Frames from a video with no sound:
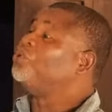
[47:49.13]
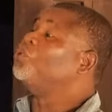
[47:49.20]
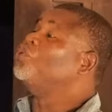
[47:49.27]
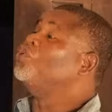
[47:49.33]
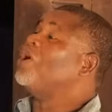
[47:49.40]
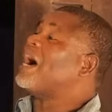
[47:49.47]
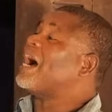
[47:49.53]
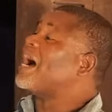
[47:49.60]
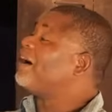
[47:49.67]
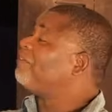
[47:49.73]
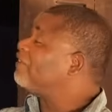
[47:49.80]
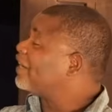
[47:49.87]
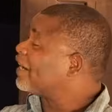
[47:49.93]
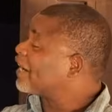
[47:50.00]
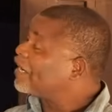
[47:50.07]
Do you not
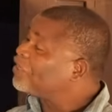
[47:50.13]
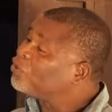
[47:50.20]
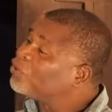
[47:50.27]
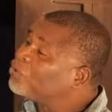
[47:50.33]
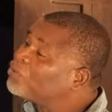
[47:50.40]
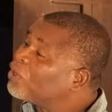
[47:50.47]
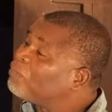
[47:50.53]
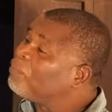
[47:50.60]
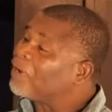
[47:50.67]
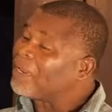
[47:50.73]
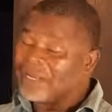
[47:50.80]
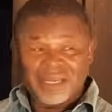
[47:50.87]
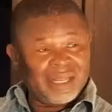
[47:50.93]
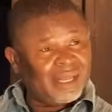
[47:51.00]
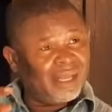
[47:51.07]
have the right to stop
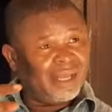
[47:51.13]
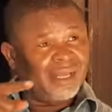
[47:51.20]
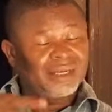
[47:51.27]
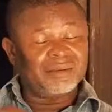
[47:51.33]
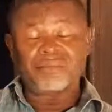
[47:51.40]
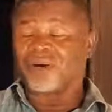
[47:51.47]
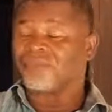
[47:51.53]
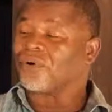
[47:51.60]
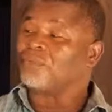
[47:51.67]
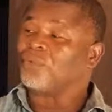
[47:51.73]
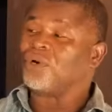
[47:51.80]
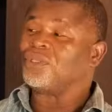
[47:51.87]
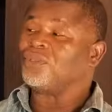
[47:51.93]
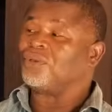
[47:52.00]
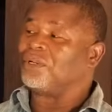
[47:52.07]
Rima from
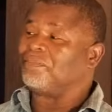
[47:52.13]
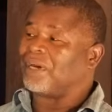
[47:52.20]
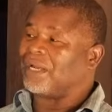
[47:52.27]
going to the